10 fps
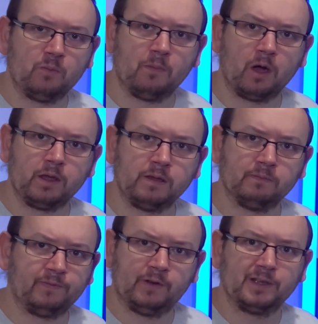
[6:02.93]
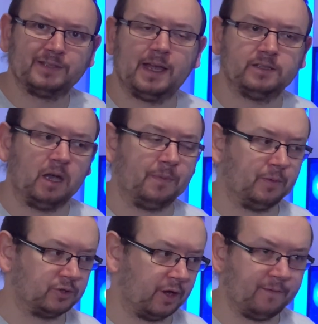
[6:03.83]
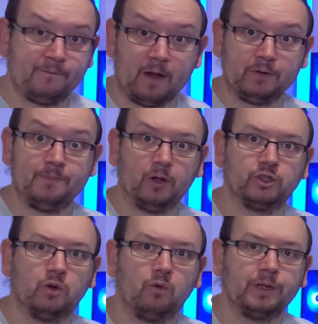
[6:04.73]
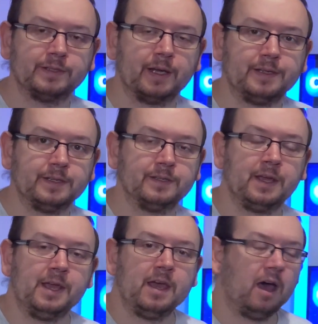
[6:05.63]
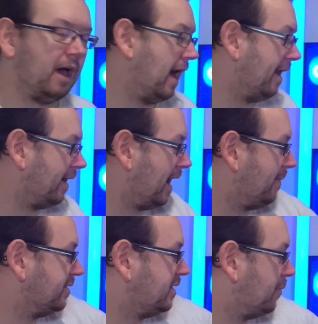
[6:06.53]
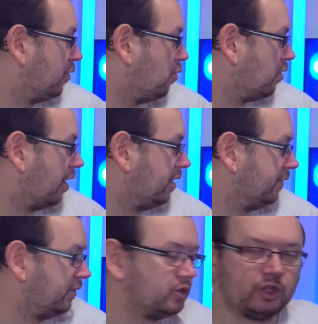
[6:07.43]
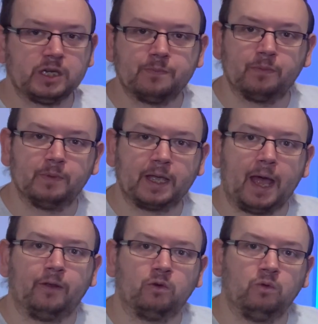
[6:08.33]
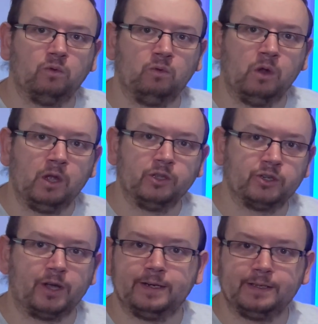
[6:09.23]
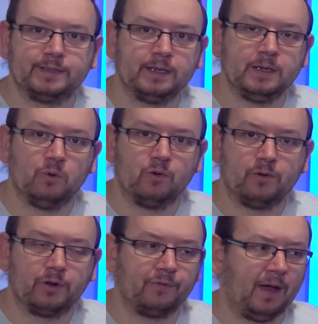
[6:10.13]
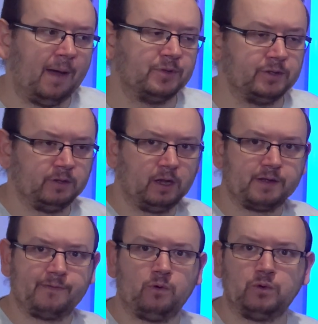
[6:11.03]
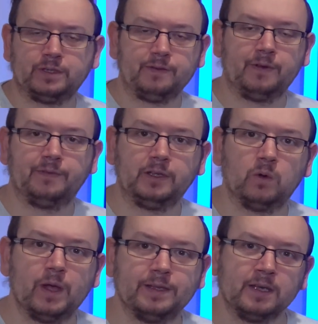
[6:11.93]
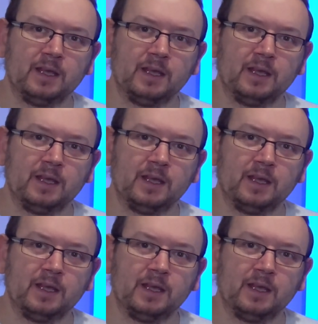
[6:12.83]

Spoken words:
my first setup, it was kind of very budget orientated. And I had the typical kind of cheap mechanical Chinese keyboard off Amazon, like 40, 50 quid.